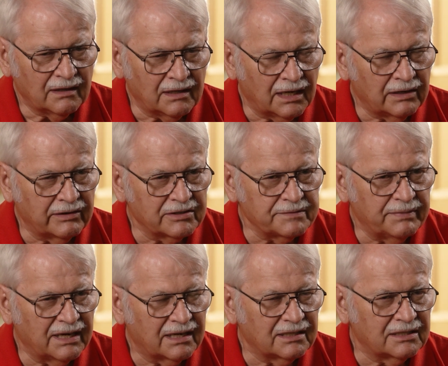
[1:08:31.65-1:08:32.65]
Now he was
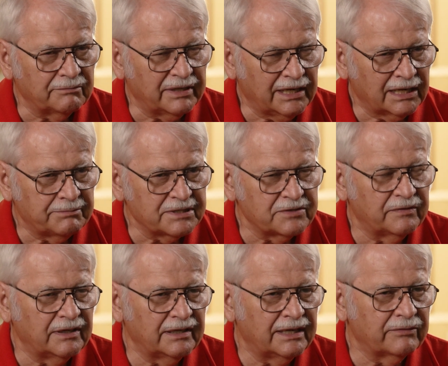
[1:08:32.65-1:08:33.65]
back at the Minneapolis
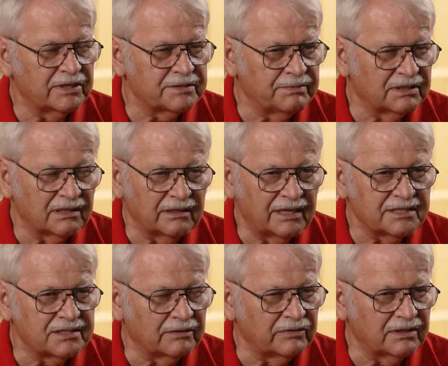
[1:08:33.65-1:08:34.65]
VA. We spent the
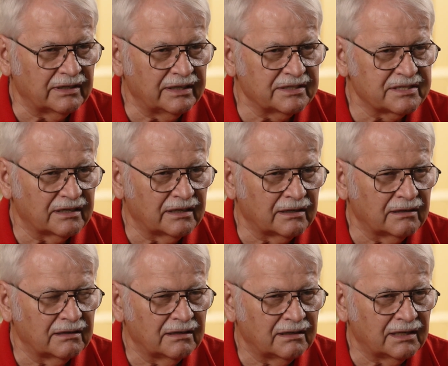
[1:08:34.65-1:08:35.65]
last several days
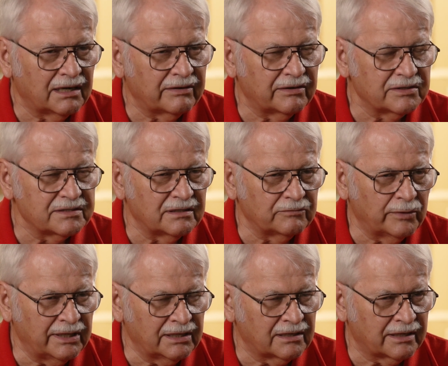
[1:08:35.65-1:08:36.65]
there. Now he was up
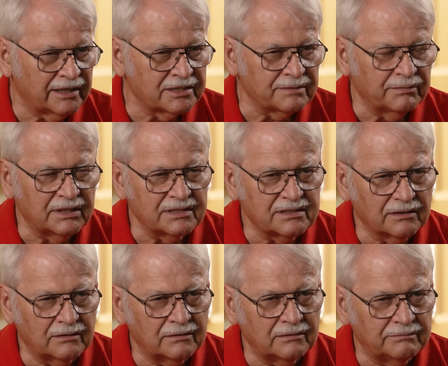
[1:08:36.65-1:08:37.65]
waiting to catch a bus to
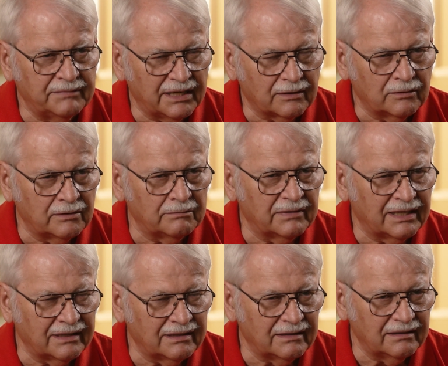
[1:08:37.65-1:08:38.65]
go back home
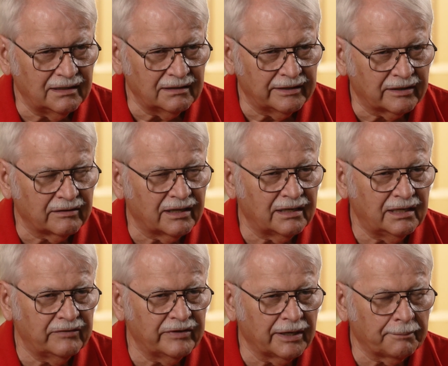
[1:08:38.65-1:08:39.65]
that later that
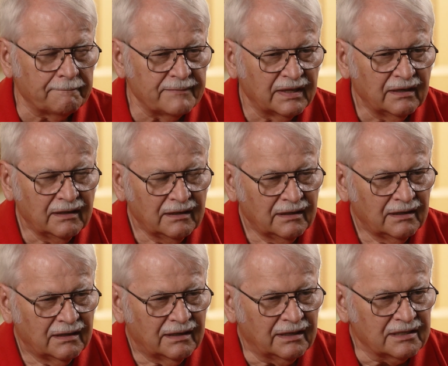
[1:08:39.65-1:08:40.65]
evening.
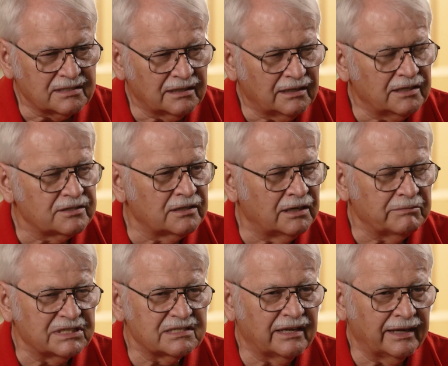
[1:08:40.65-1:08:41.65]
And he said he saw
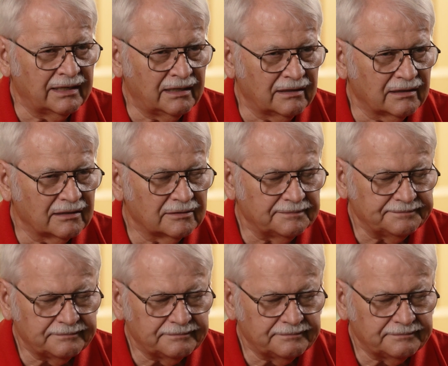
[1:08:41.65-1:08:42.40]
me standing there.